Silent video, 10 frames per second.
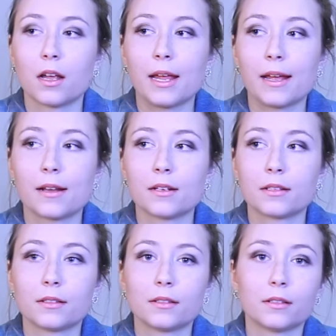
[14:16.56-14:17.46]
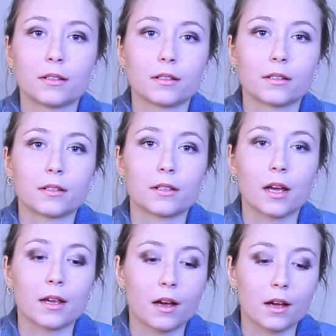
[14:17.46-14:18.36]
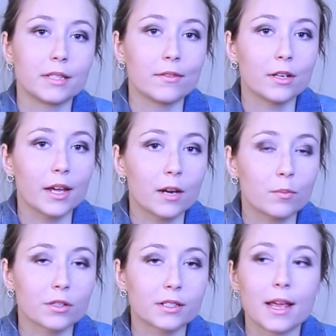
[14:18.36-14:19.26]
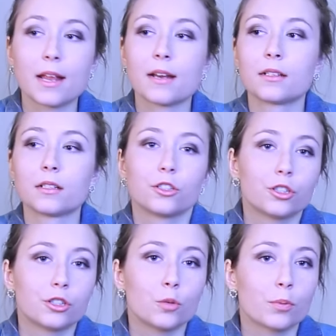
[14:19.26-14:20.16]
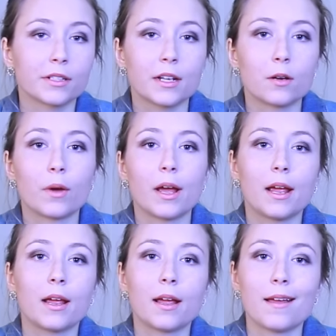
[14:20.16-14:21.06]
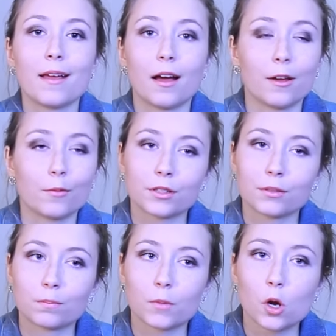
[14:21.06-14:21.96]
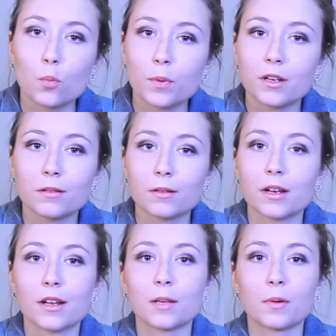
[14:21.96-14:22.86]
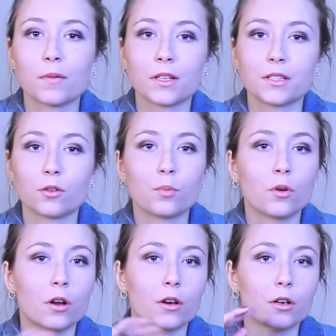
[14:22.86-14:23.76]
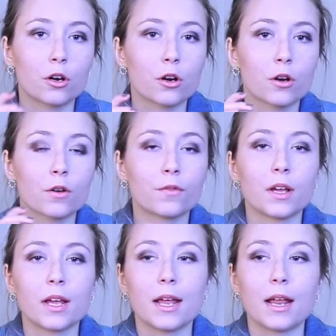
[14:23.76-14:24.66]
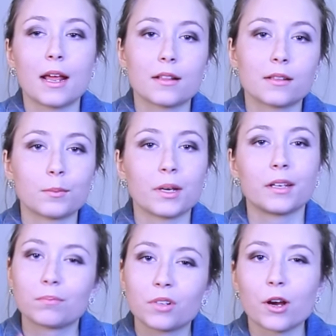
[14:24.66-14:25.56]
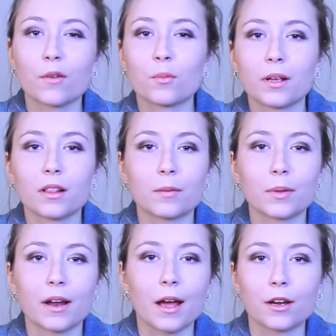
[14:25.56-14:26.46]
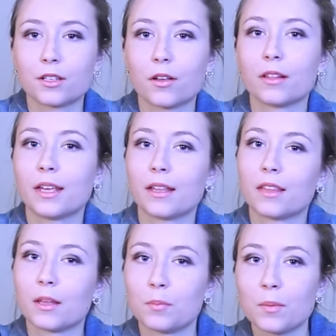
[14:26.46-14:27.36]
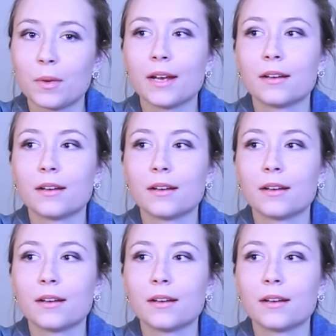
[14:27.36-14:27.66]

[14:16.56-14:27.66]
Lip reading: And I got 78%, just 2% away. I was hoping the professor would put on a curve and my grade would be a little bit higher, so I'll get that B-.